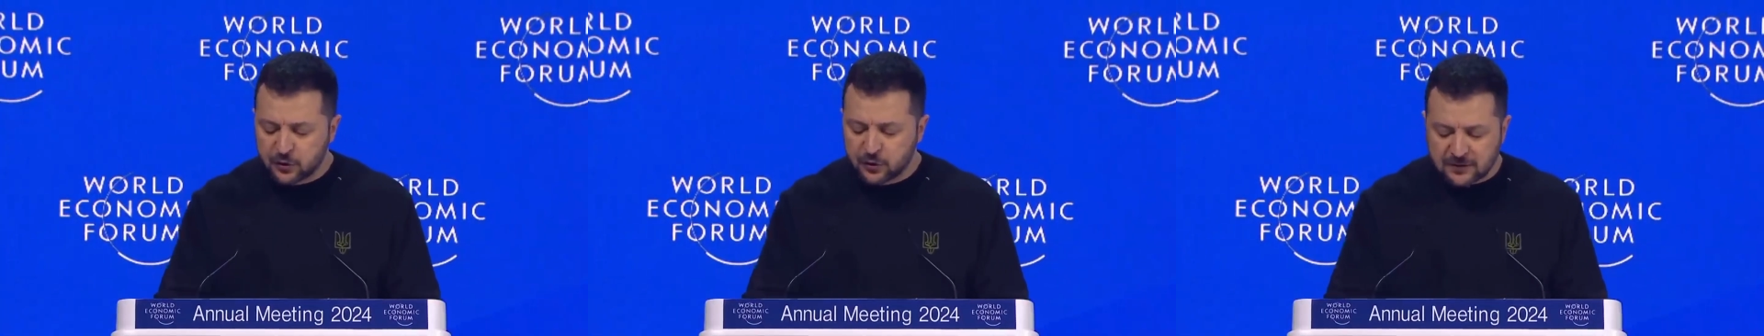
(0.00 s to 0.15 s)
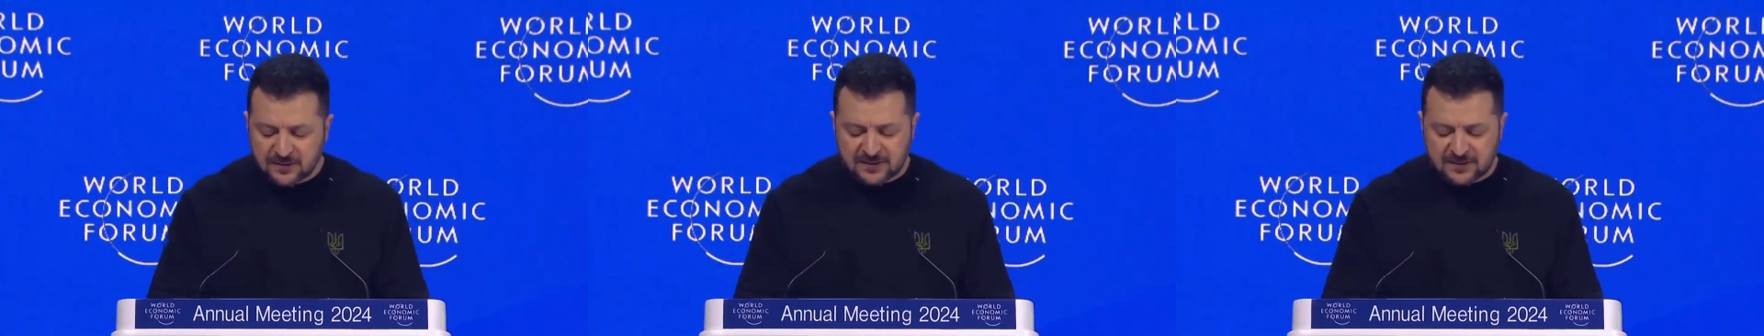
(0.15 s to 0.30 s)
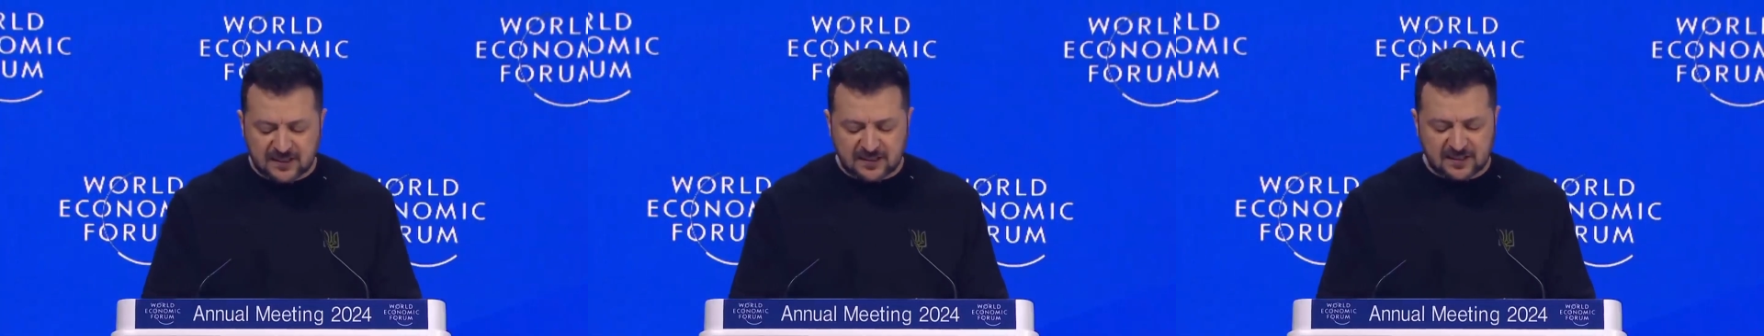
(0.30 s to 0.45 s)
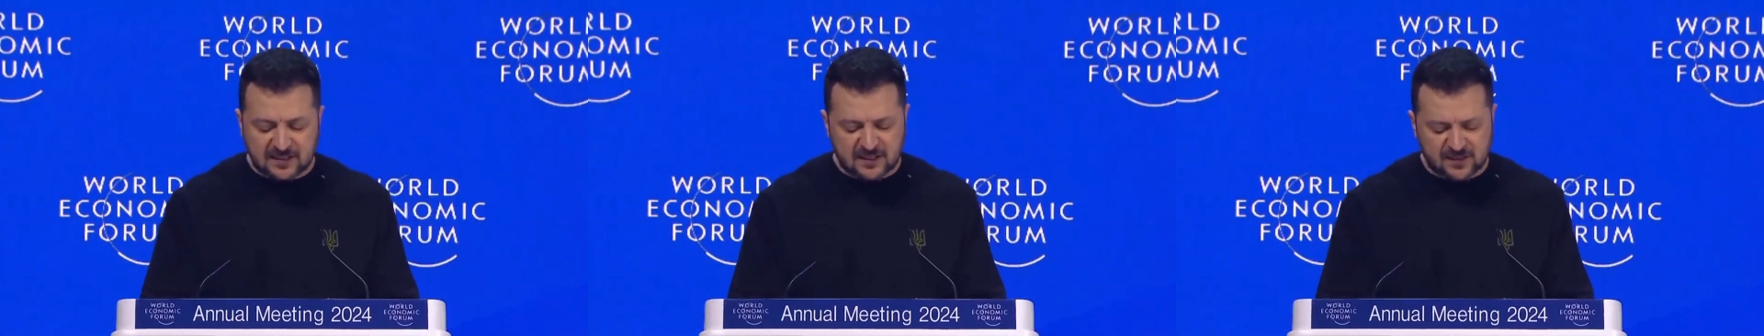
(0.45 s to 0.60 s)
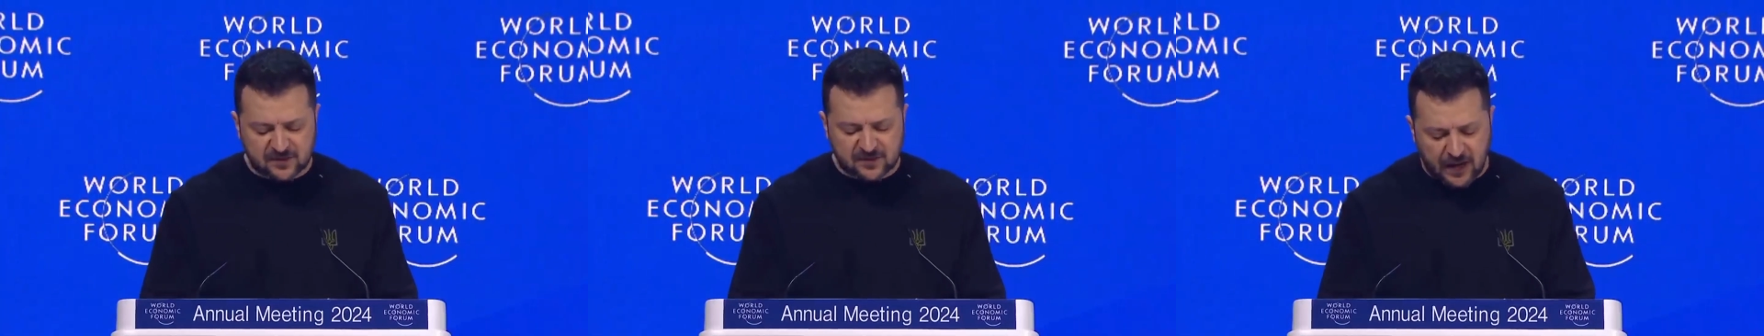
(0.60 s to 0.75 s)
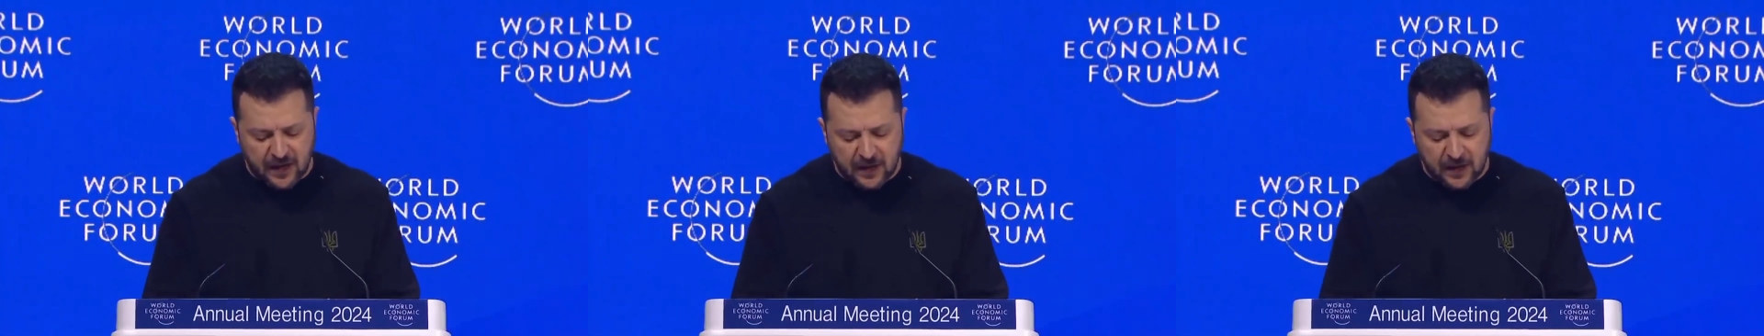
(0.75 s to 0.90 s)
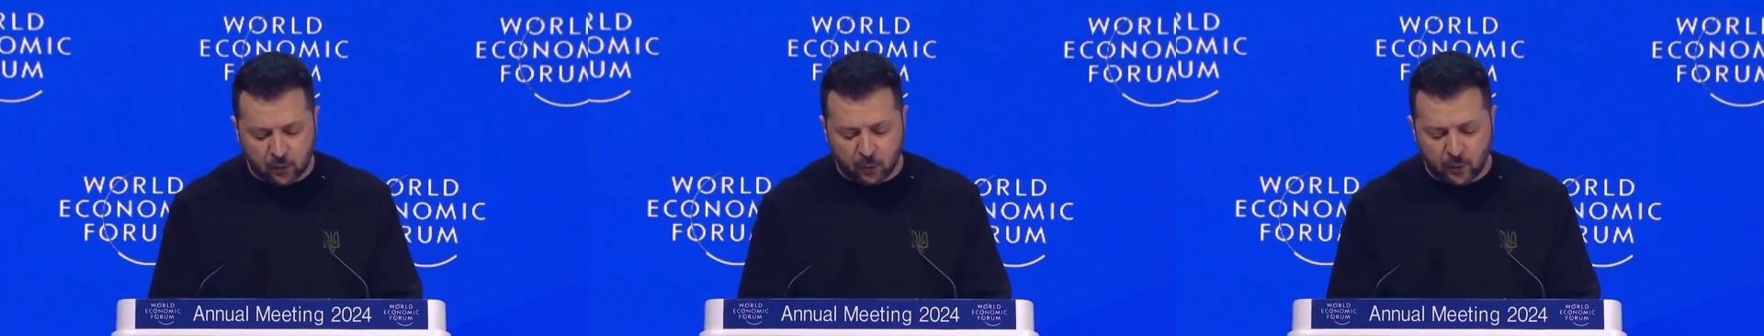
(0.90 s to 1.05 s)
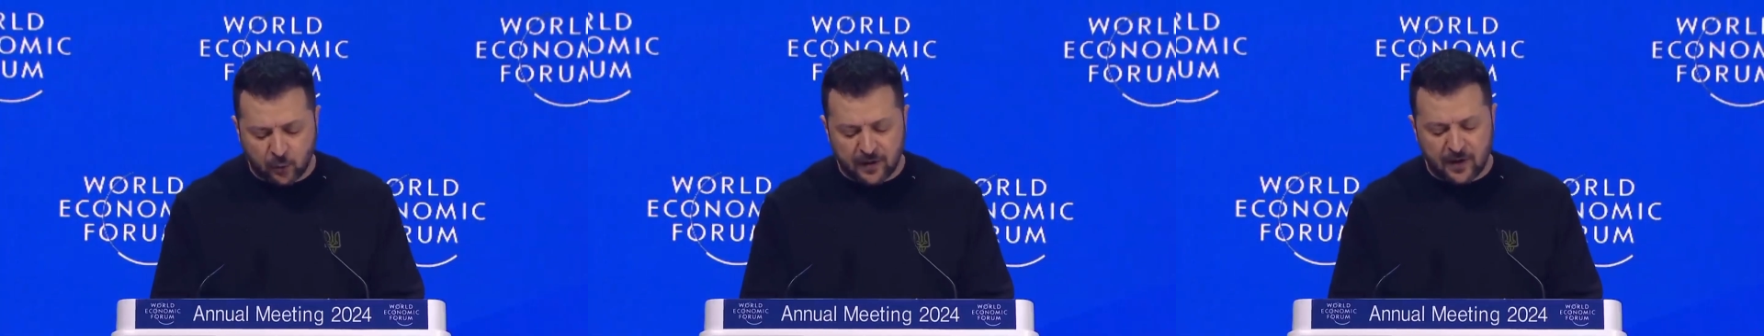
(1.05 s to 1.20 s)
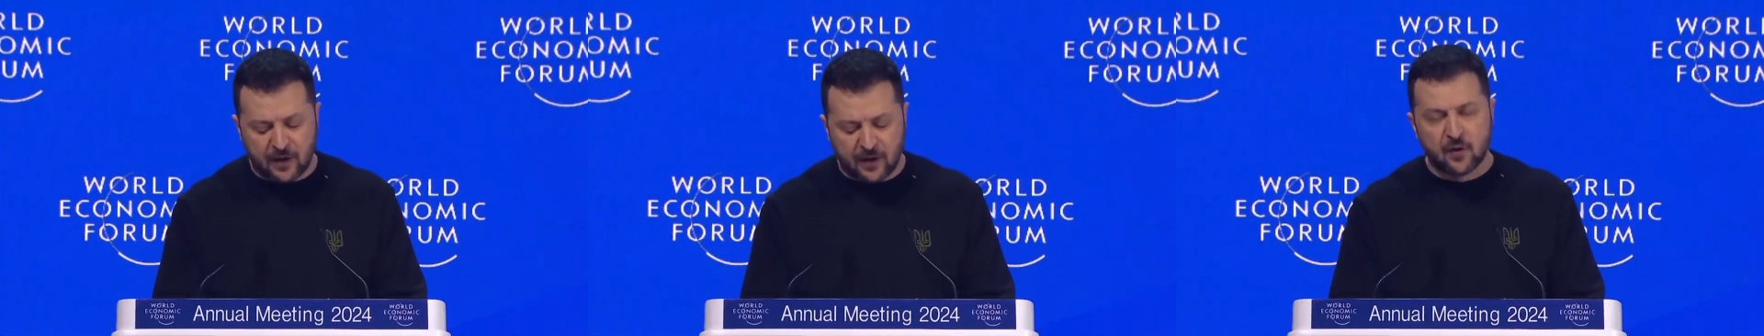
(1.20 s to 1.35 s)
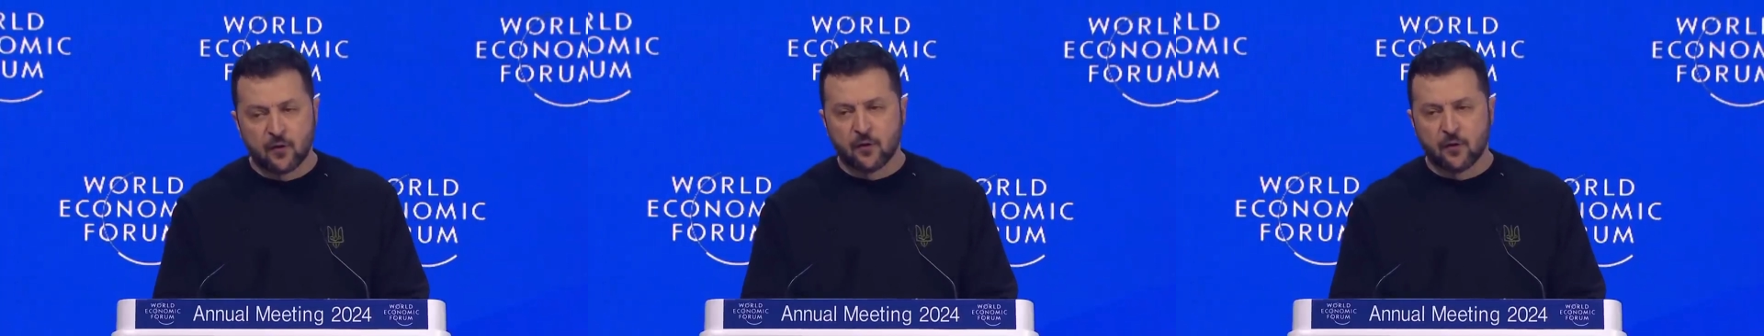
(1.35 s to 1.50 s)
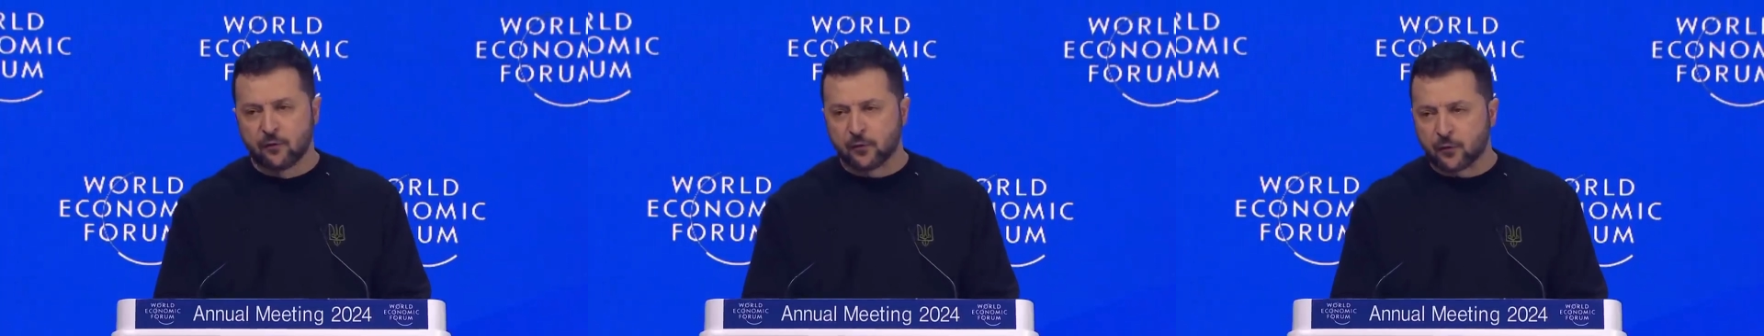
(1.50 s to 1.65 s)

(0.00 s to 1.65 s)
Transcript: not satisfied with the